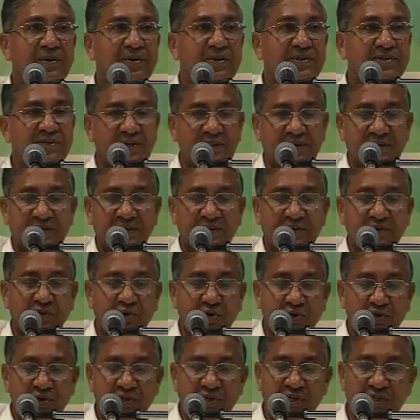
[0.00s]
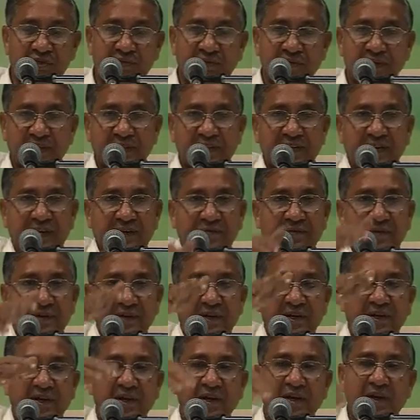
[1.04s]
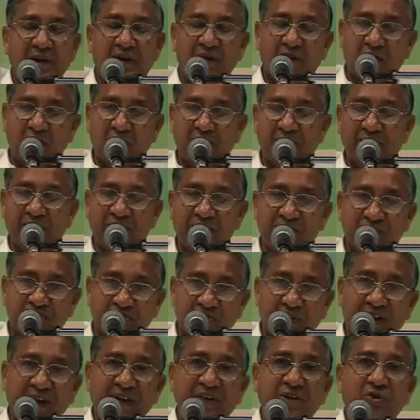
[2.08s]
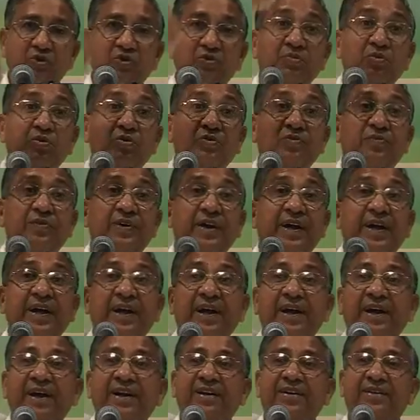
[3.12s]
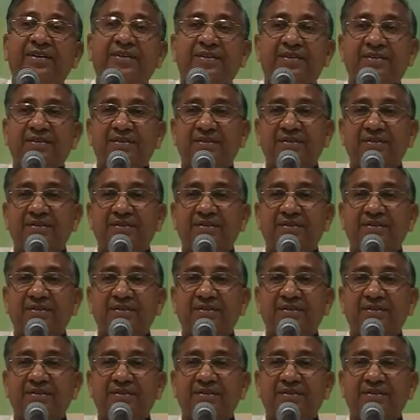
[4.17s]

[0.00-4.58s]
Isn't it? Go this way, that way. Always try to move ahead.